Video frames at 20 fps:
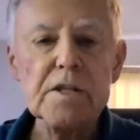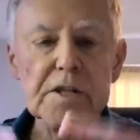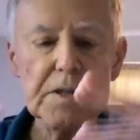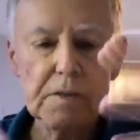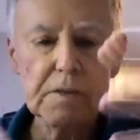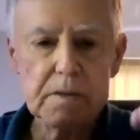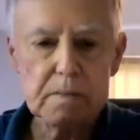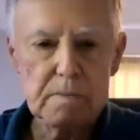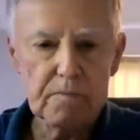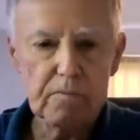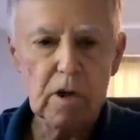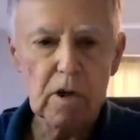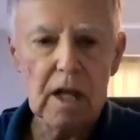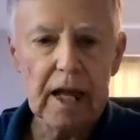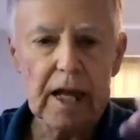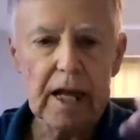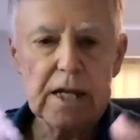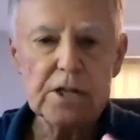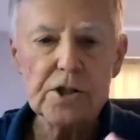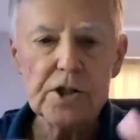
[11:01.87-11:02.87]
in this
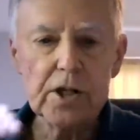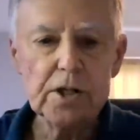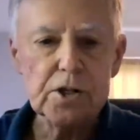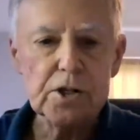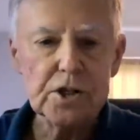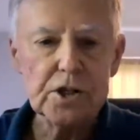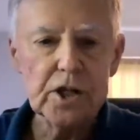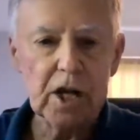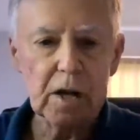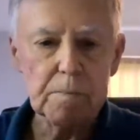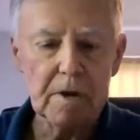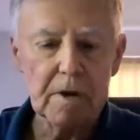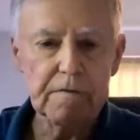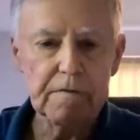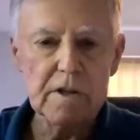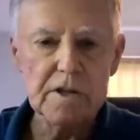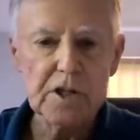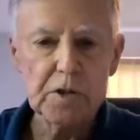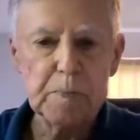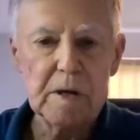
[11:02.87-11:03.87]

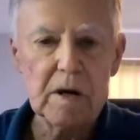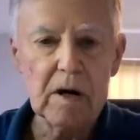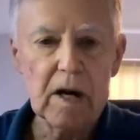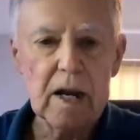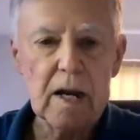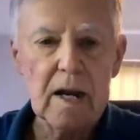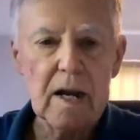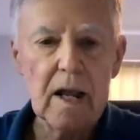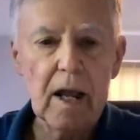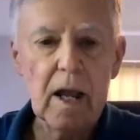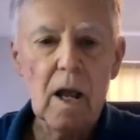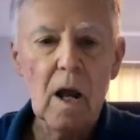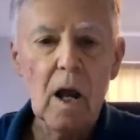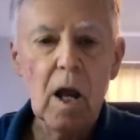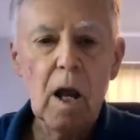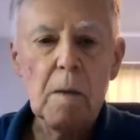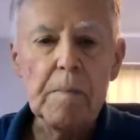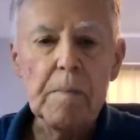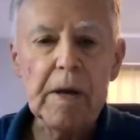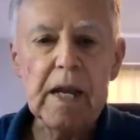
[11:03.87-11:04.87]
relationship of the spirit,
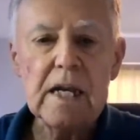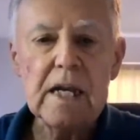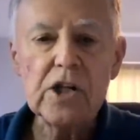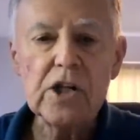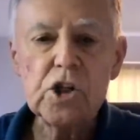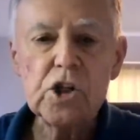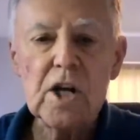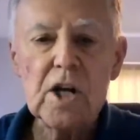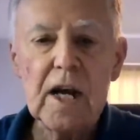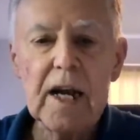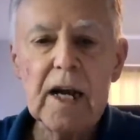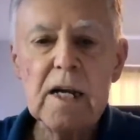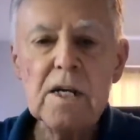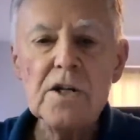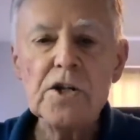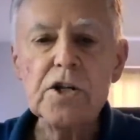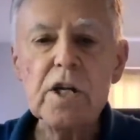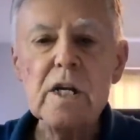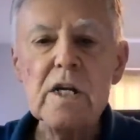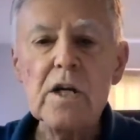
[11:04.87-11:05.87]
being
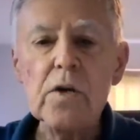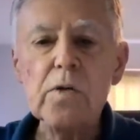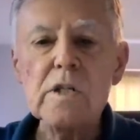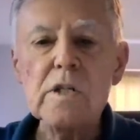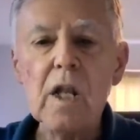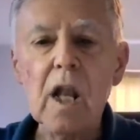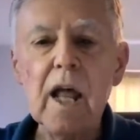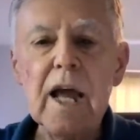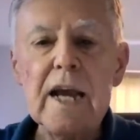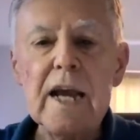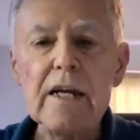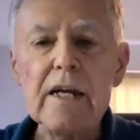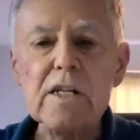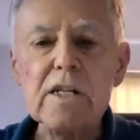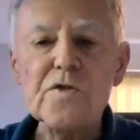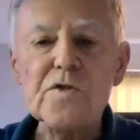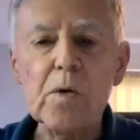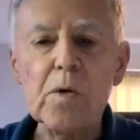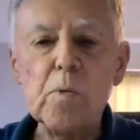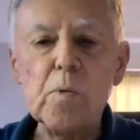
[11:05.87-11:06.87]
changed into his
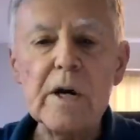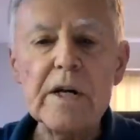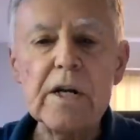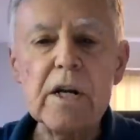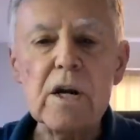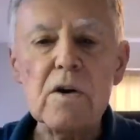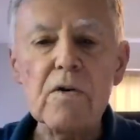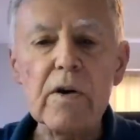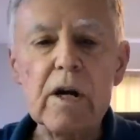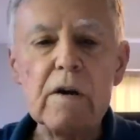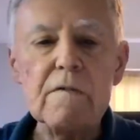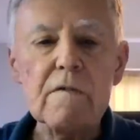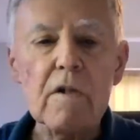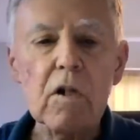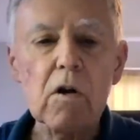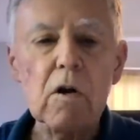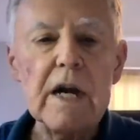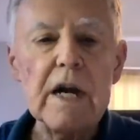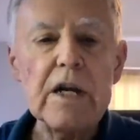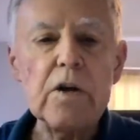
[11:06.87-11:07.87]
likeness from one
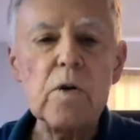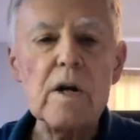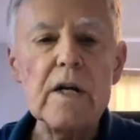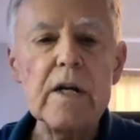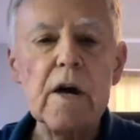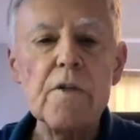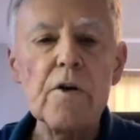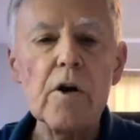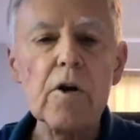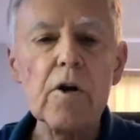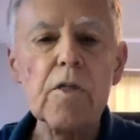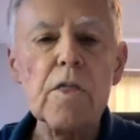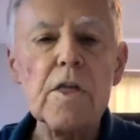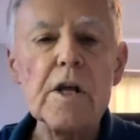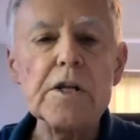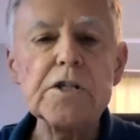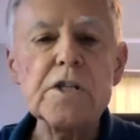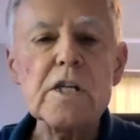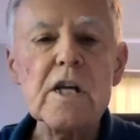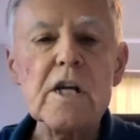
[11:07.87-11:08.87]
degree of glory to
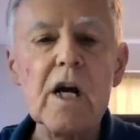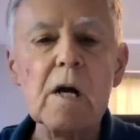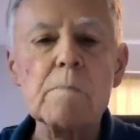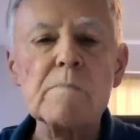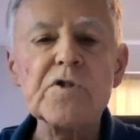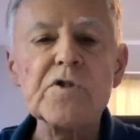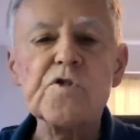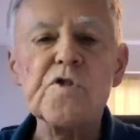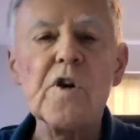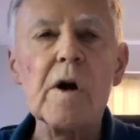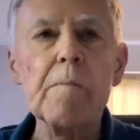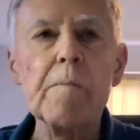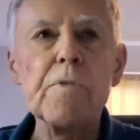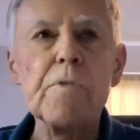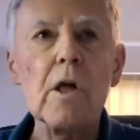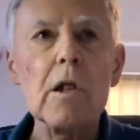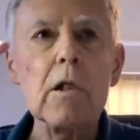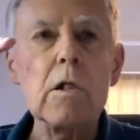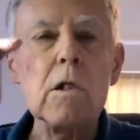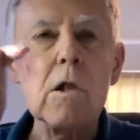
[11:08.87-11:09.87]
another. This comes
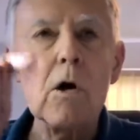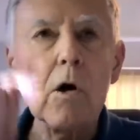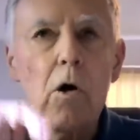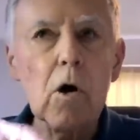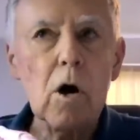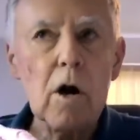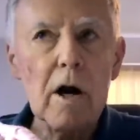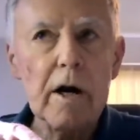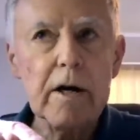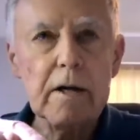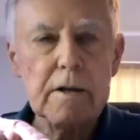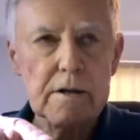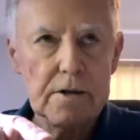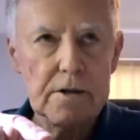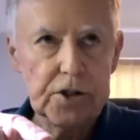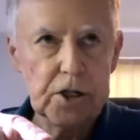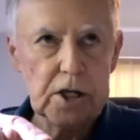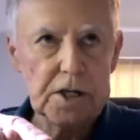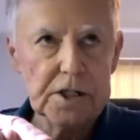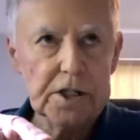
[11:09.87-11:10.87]
from the
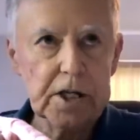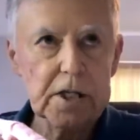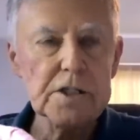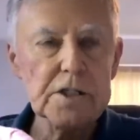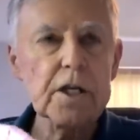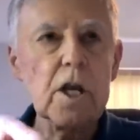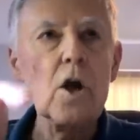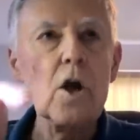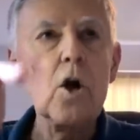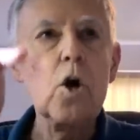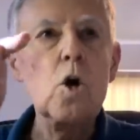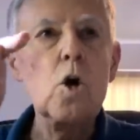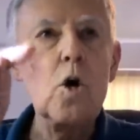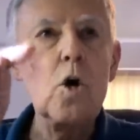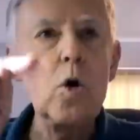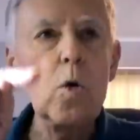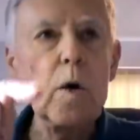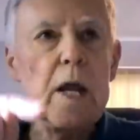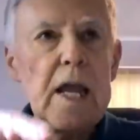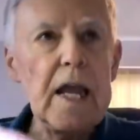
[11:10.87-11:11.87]
Lord Jesus,
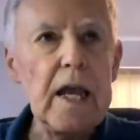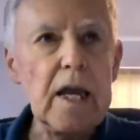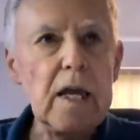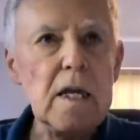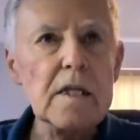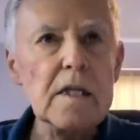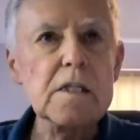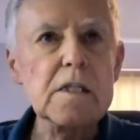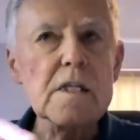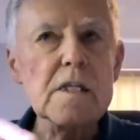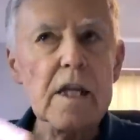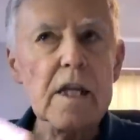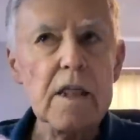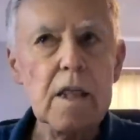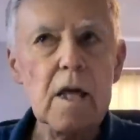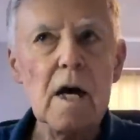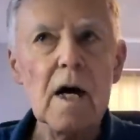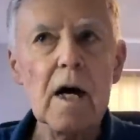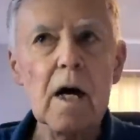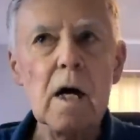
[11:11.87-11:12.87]
who
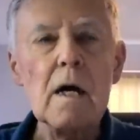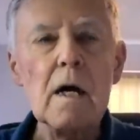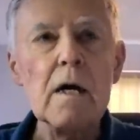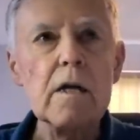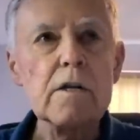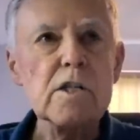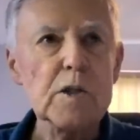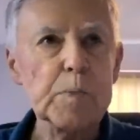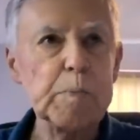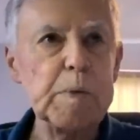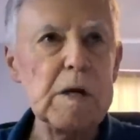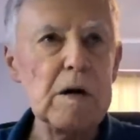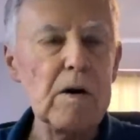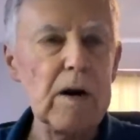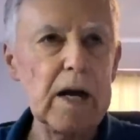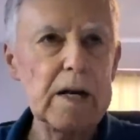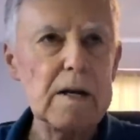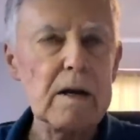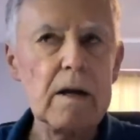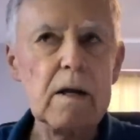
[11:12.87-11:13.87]
is the
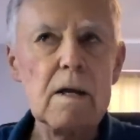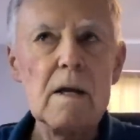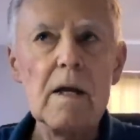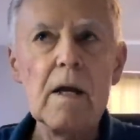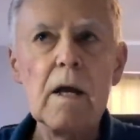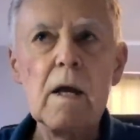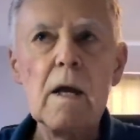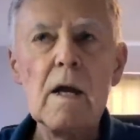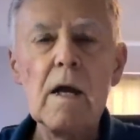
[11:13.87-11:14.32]
Spirit.